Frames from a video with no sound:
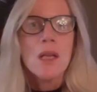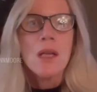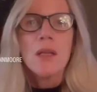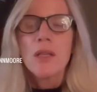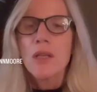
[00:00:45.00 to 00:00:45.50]

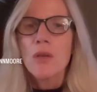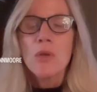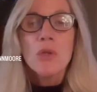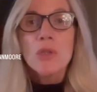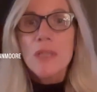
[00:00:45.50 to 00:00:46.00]
you know
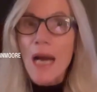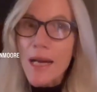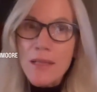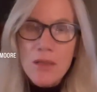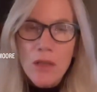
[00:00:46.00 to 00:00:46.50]
who your
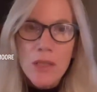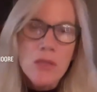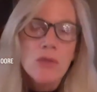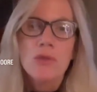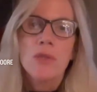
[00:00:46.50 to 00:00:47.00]
guides are
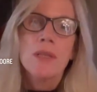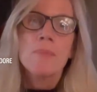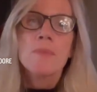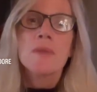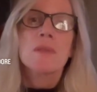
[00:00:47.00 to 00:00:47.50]
in your
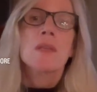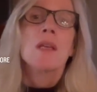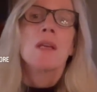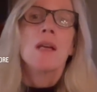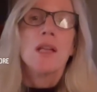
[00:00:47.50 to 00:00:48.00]
dreams
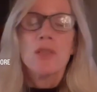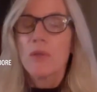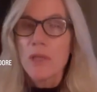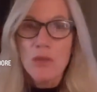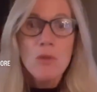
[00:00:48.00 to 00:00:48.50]
and you'll
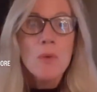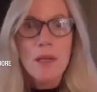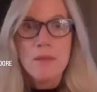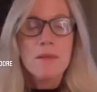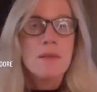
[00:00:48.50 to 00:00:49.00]
get new
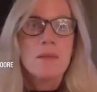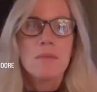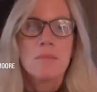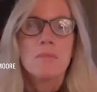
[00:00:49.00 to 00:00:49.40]
ones